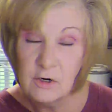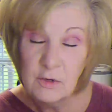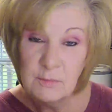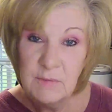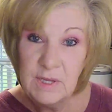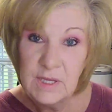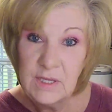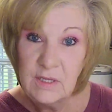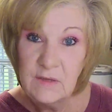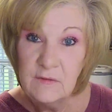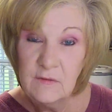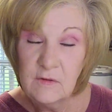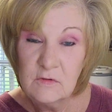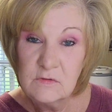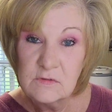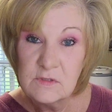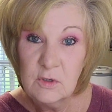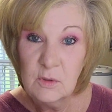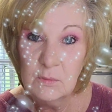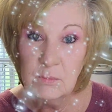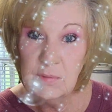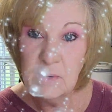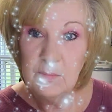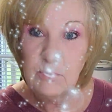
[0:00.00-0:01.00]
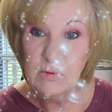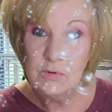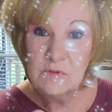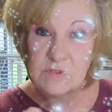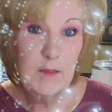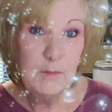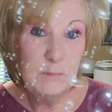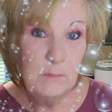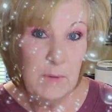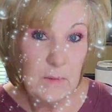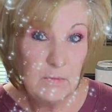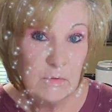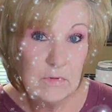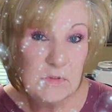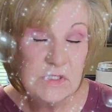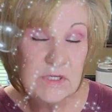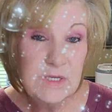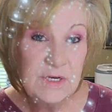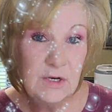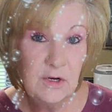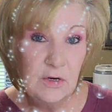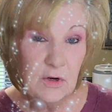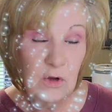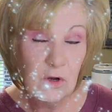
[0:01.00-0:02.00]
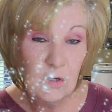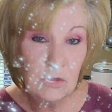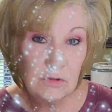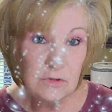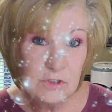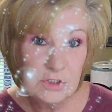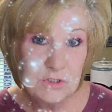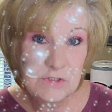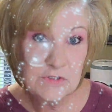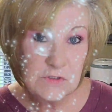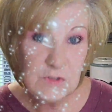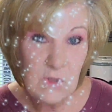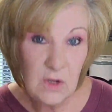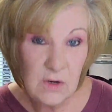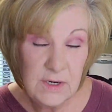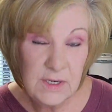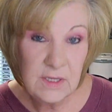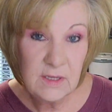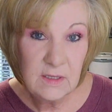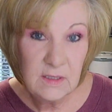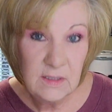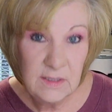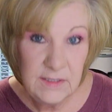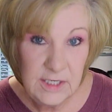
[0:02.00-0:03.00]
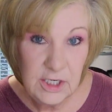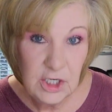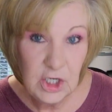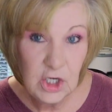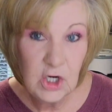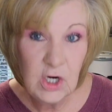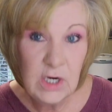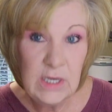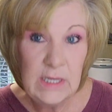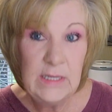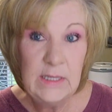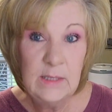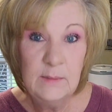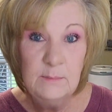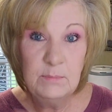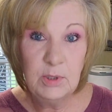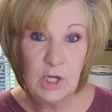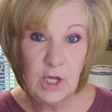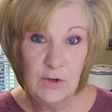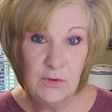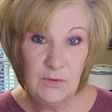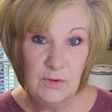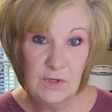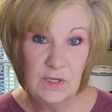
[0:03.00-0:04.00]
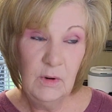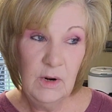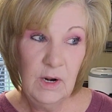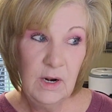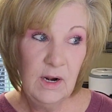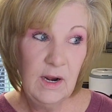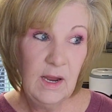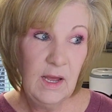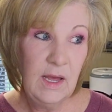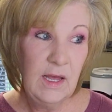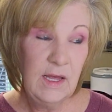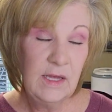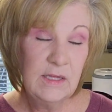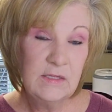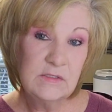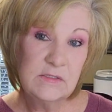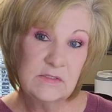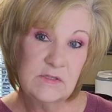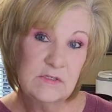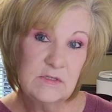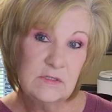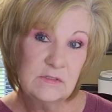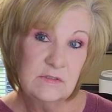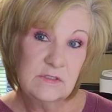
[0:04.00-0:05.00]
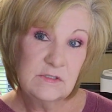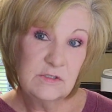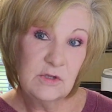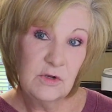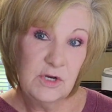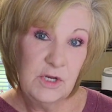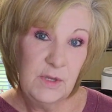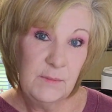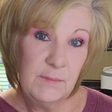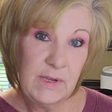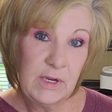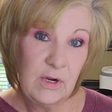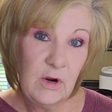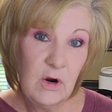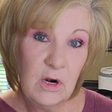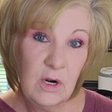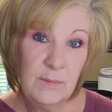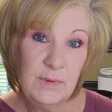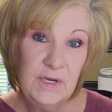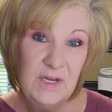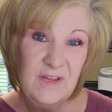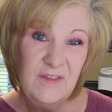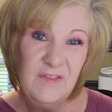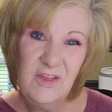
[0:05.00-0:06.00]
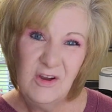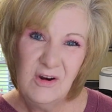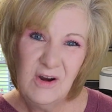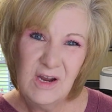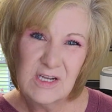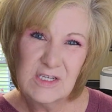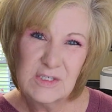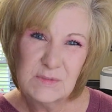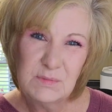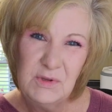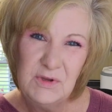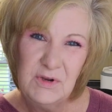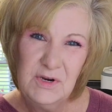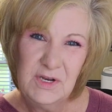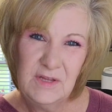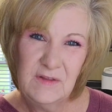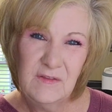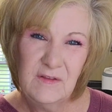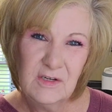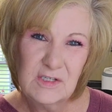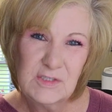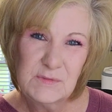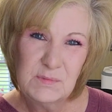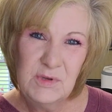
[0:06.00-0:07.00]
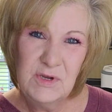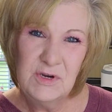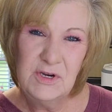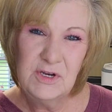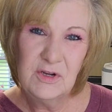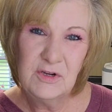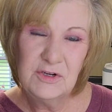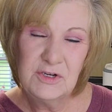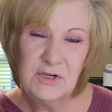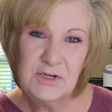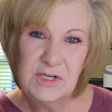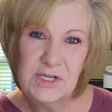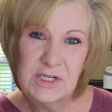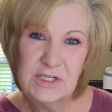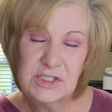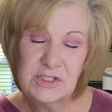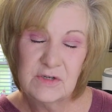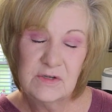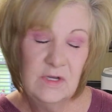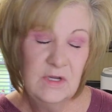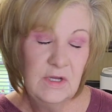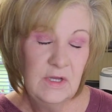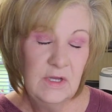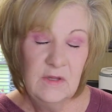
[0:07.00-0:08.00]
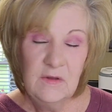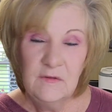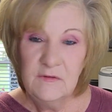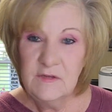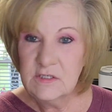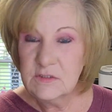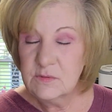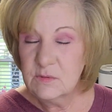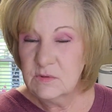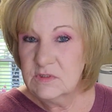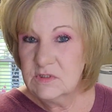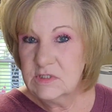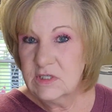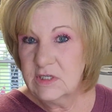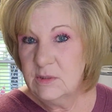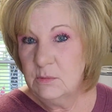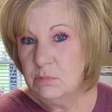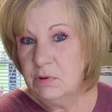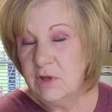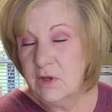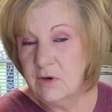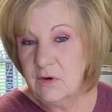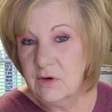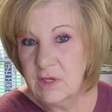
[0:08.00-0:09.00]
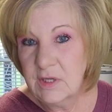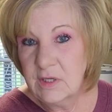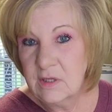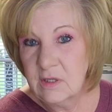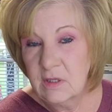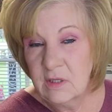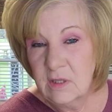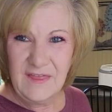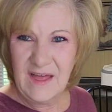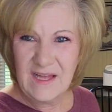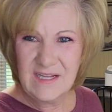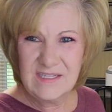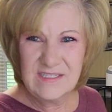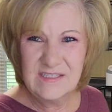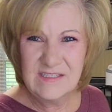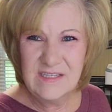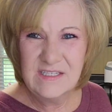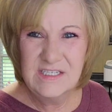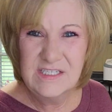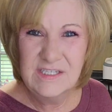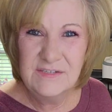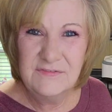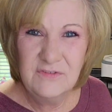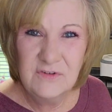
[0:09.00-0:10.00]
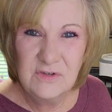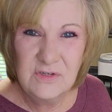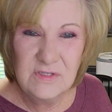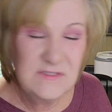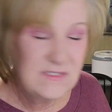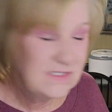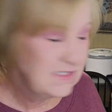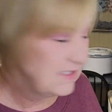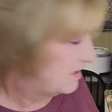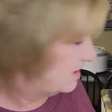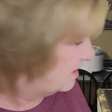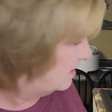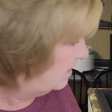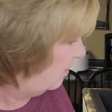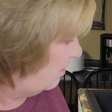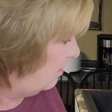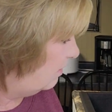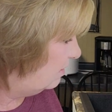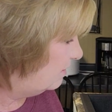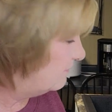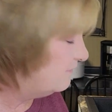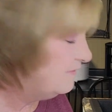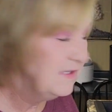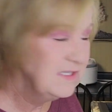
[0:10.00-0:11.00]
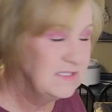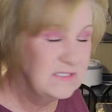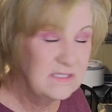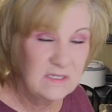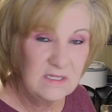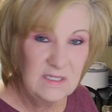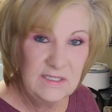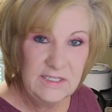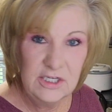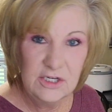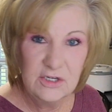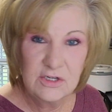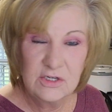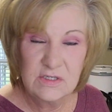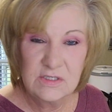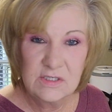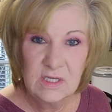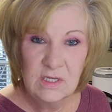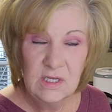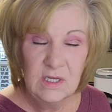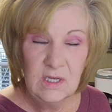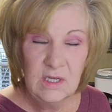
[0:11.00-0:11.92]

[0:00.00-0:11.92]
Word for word: and making those little bubbles. The bubbles in an ultrasonic cleaner implode, whereas the sodium bicarbonate, they're exploding. They're exploding on your denture. This one's imploding. That's the difference in all of these cleaners